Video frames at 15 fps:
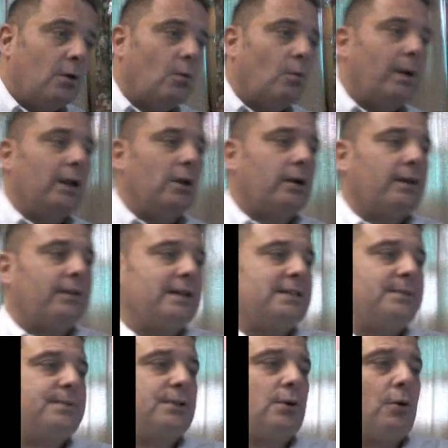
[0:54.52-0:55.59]
we look at this
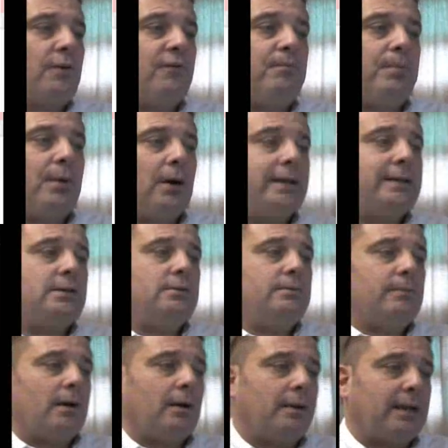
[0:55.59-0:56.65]
stock of Baidu,
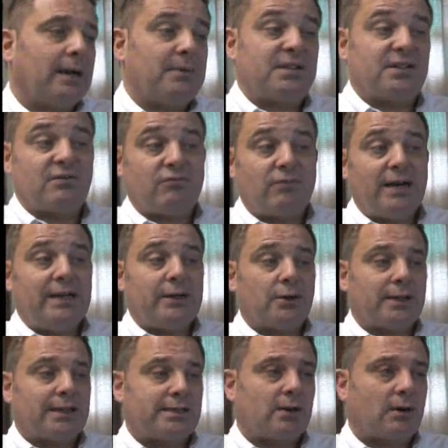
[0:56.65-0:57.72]
okay, which is a really
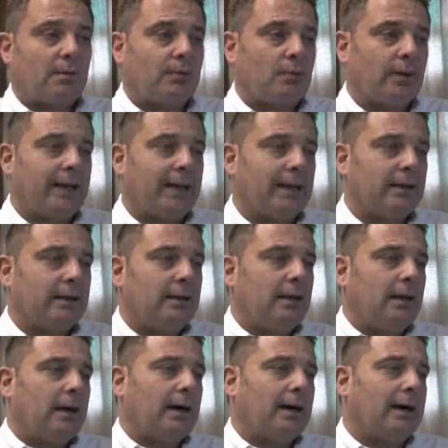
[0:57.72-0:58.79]
good example here
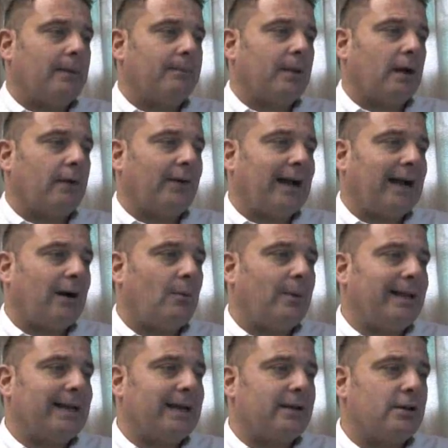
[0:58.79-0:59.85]
of how we
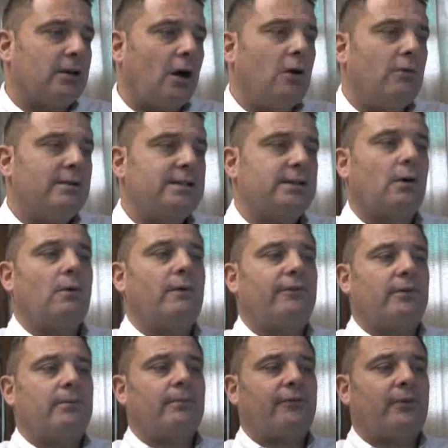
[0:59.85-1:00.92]
get no result
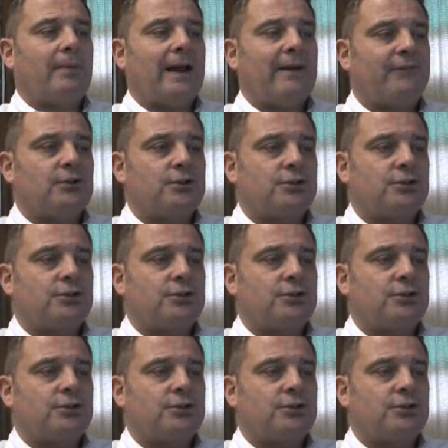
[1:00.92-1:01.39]
from effort